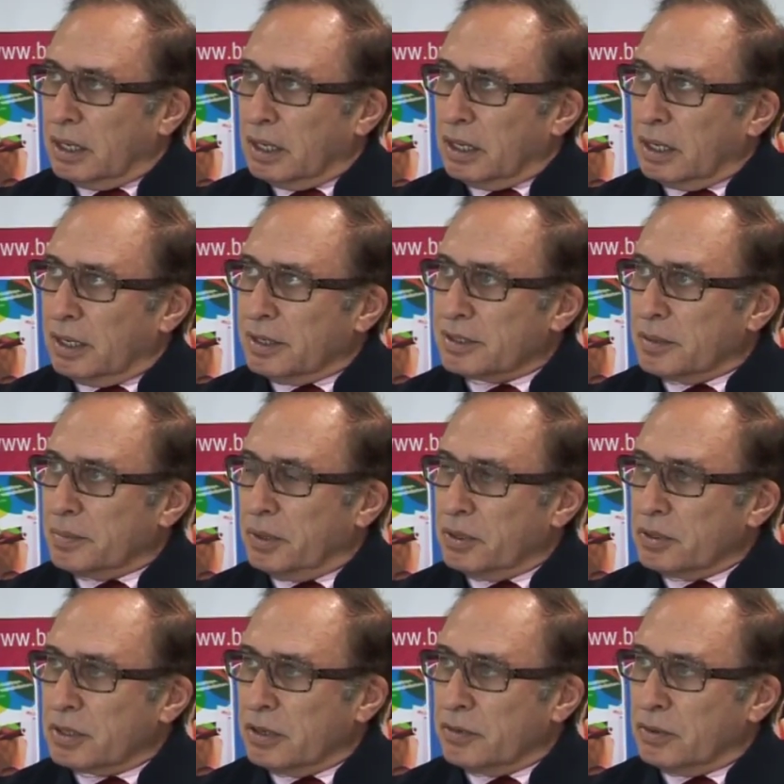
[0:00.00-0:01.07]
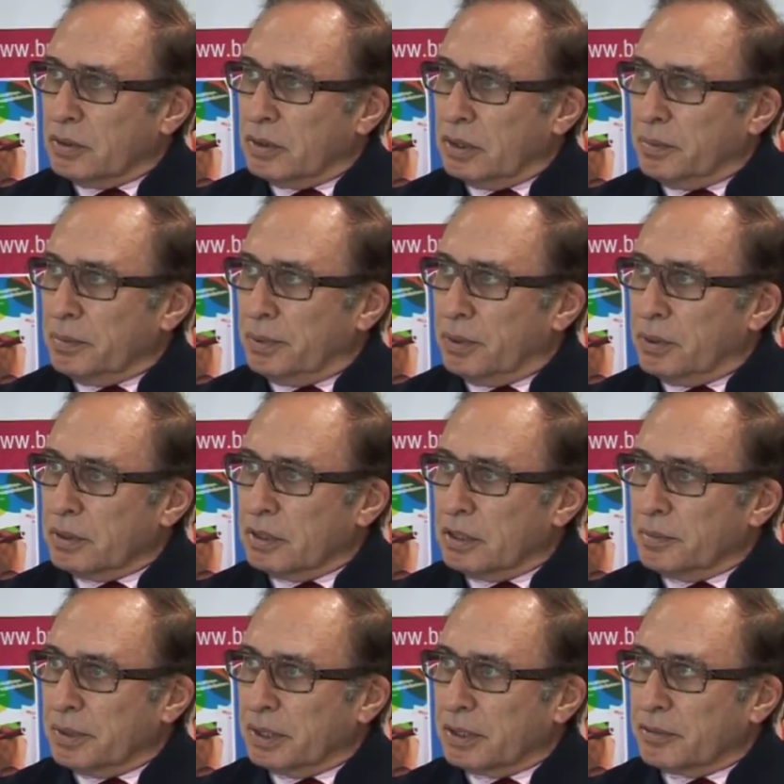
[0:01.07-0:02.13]
I suppose they're all important,
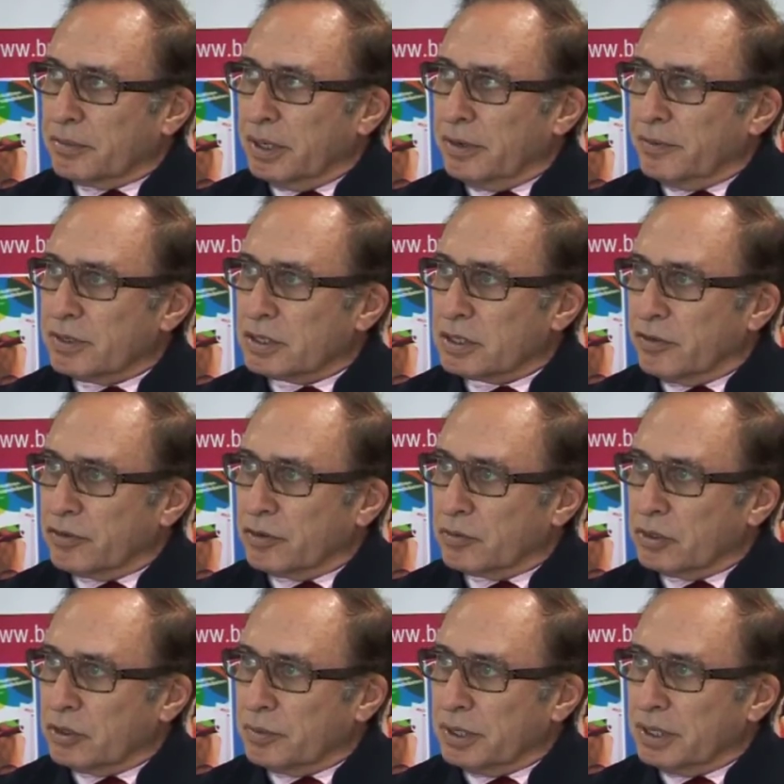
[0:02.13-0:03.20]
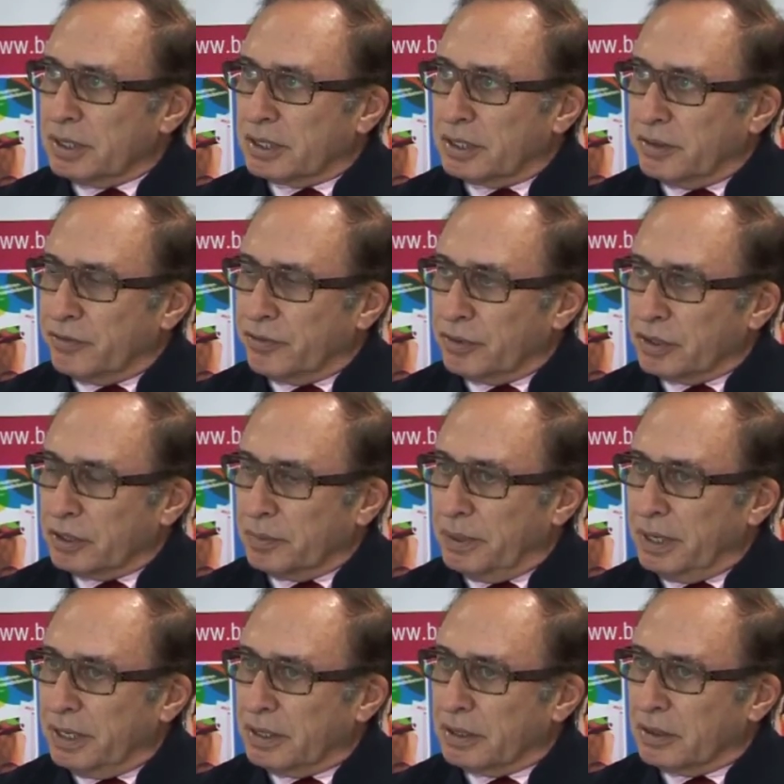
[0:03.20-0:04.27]
but the relevance of them will be different
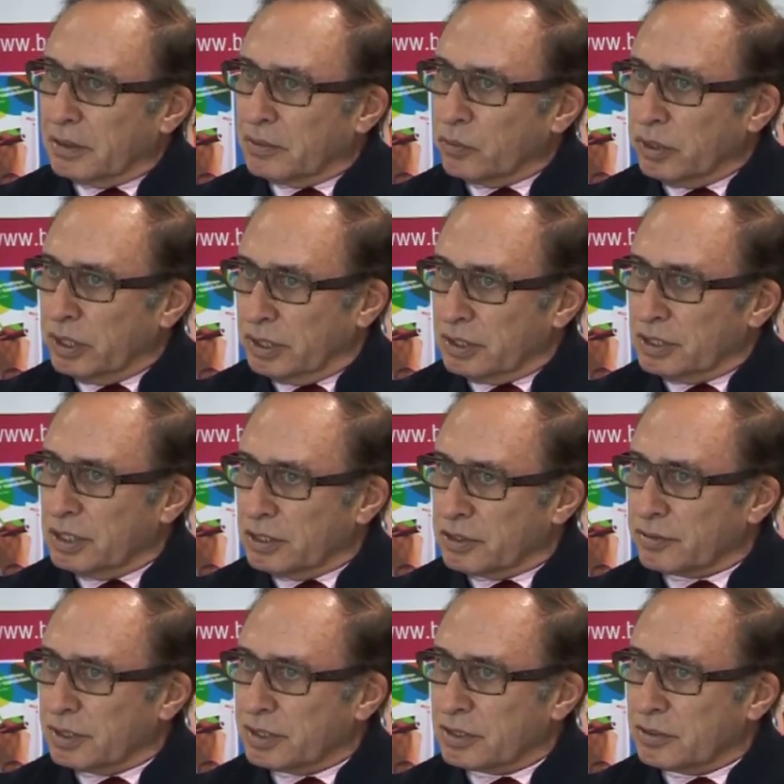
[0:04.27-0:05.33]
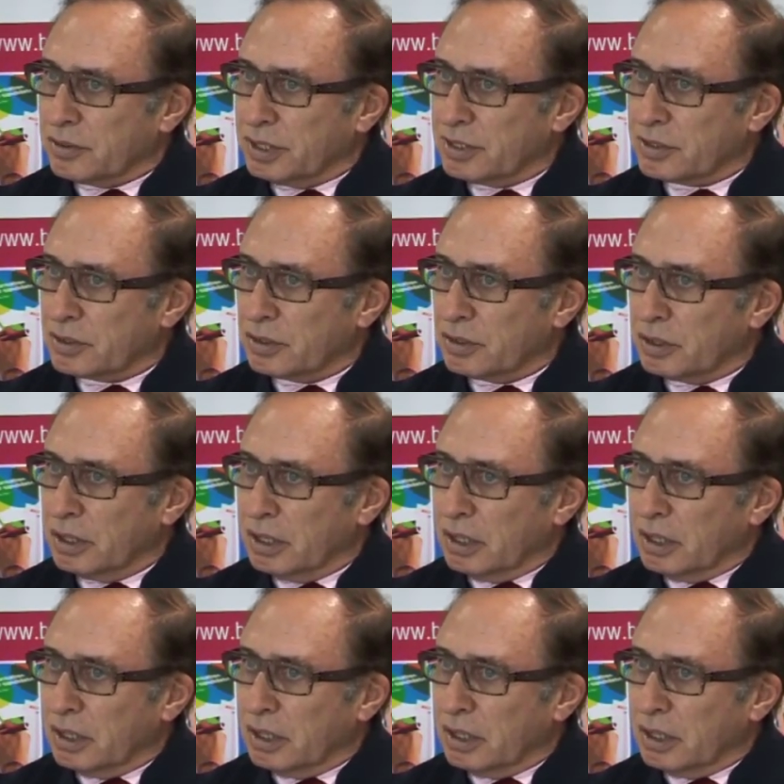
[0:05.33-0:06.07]
depending on where the teacher is in his or her